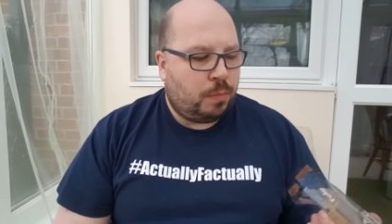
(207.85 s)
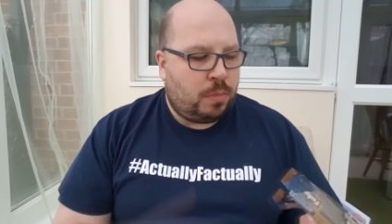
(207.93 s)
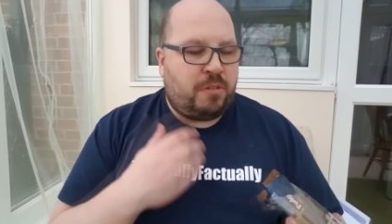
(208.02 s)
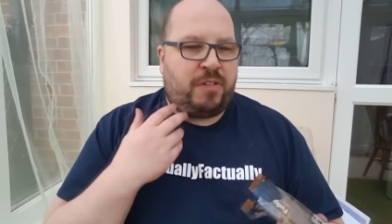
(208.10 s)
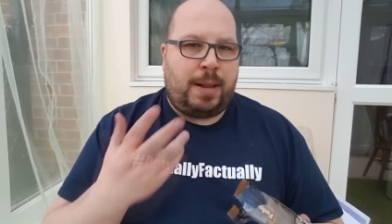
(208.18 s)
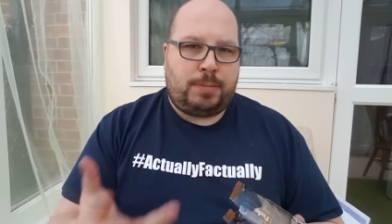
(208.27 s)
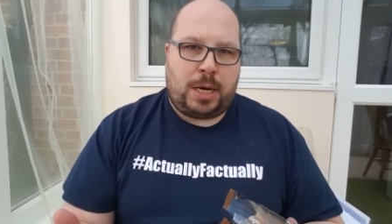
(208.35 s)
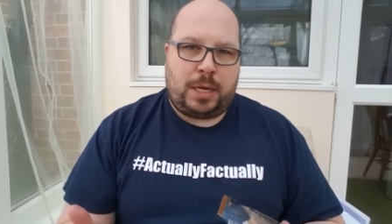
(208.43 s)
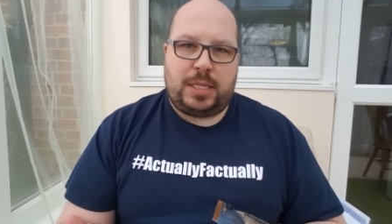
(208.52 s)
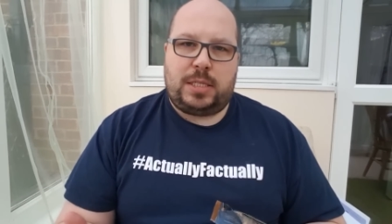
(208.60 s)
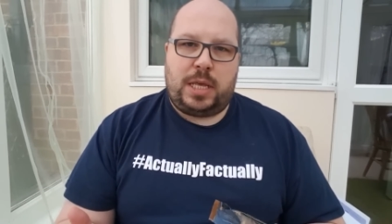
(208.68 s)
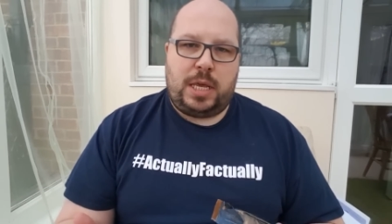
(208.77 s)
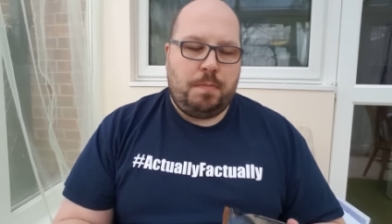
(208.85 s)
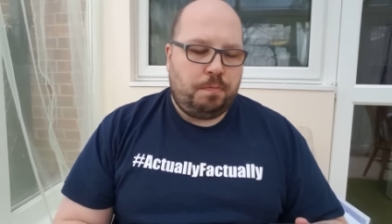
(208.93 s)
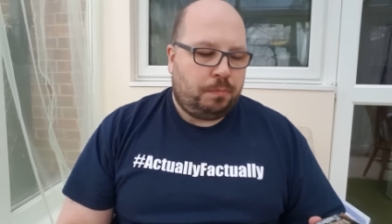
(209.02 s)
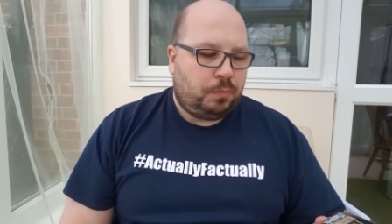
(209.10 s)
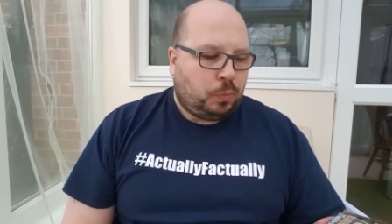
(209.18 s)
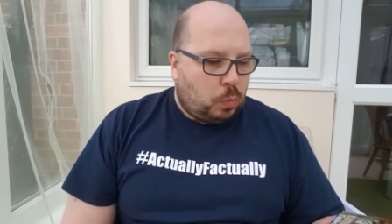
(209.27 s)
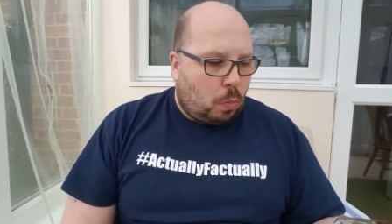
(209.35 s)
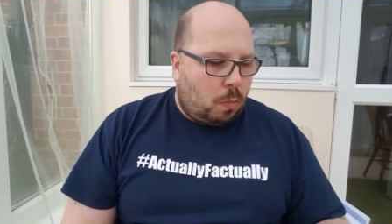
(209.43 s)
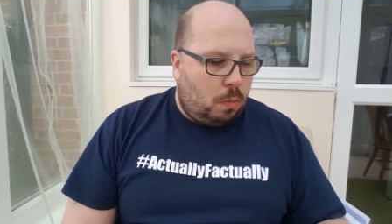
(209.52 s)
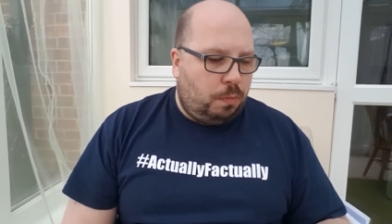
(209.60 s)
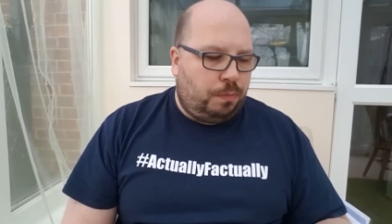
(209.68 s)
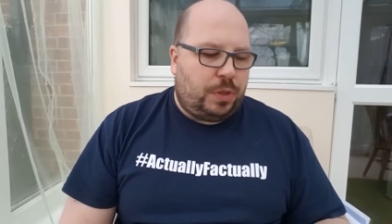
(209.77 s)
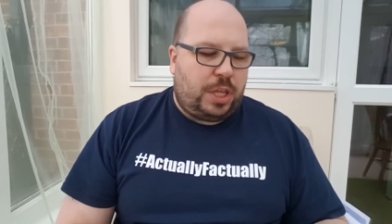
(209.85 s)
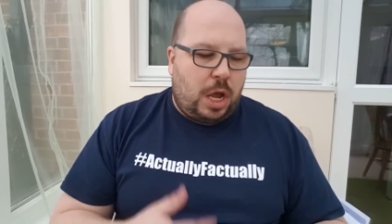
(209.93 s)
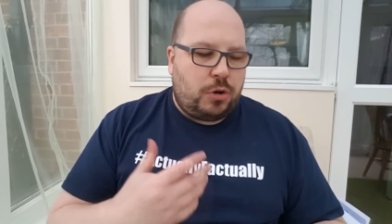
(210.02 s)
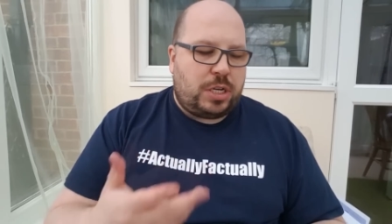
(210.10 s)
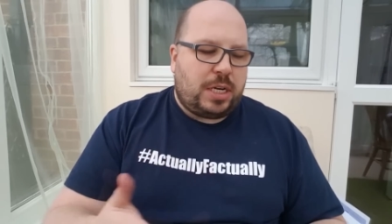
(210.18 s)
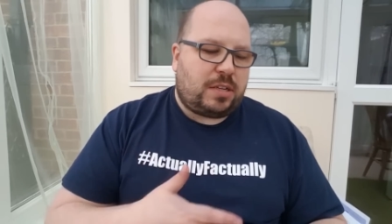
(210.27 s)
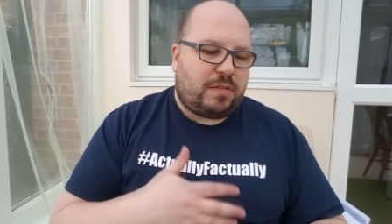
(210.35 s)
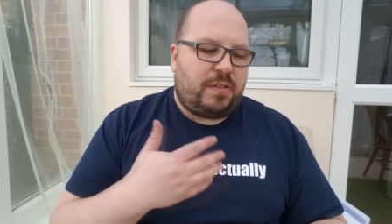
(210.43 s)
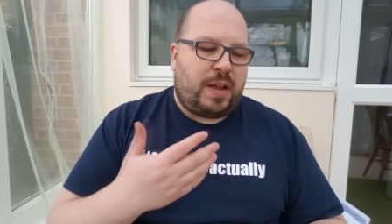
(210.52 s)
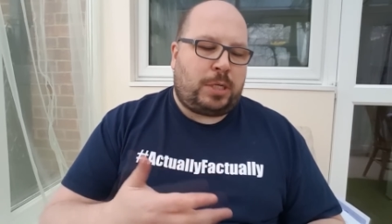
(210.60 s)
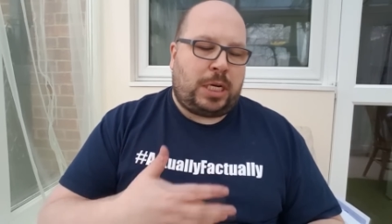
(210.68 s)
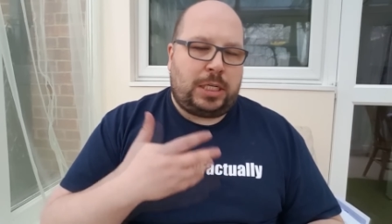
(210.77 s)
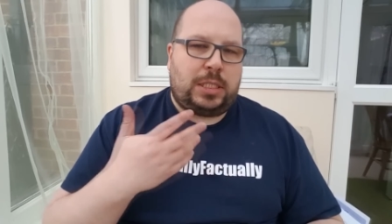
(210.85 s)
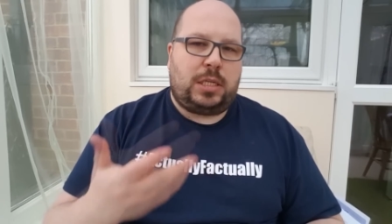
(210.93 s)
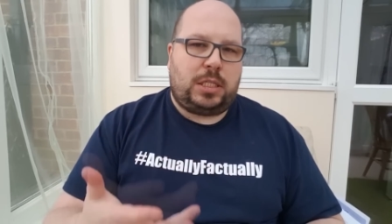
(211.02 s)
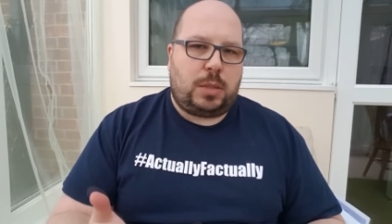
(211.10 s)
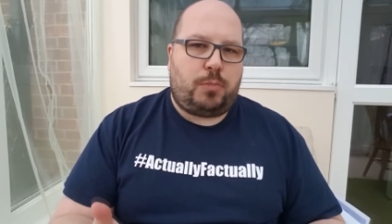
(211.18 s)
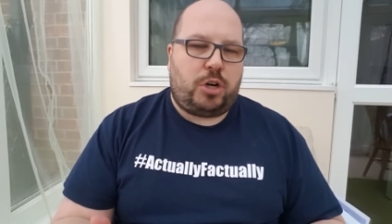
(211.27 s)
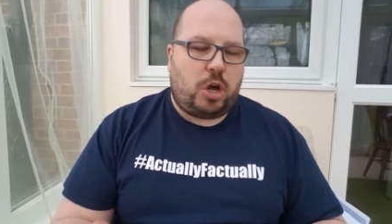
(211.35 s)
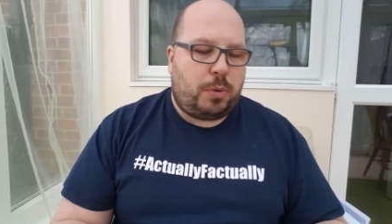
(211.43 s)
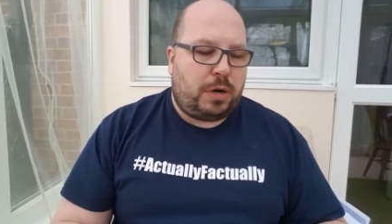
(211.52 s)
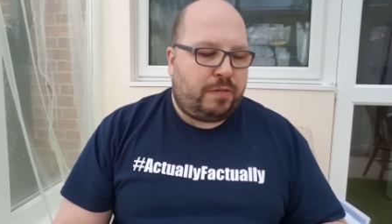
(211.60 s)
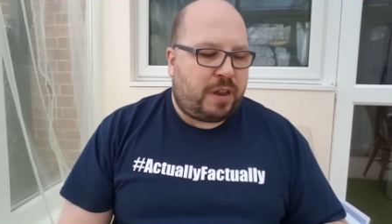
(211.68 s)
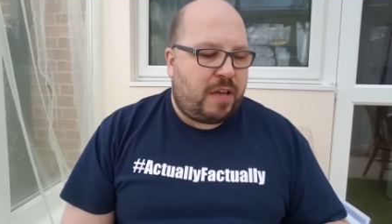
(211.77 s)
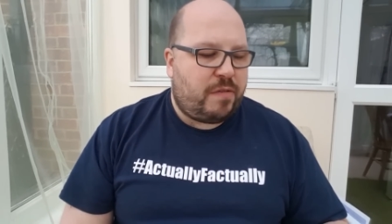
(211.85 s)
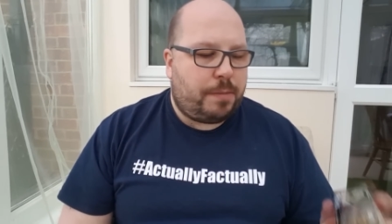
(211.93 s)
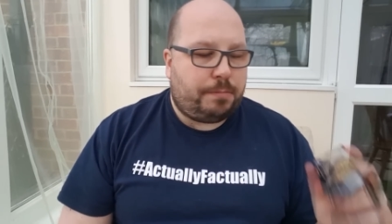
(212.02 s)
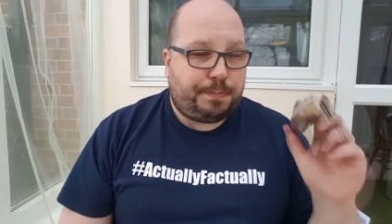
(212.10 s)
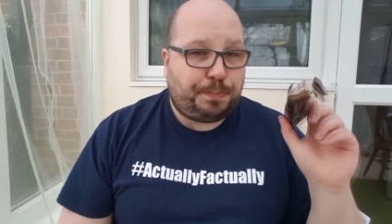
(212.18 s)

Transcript: The flapjack is the the oatiness of the flapjack is the, is the predominant flavour.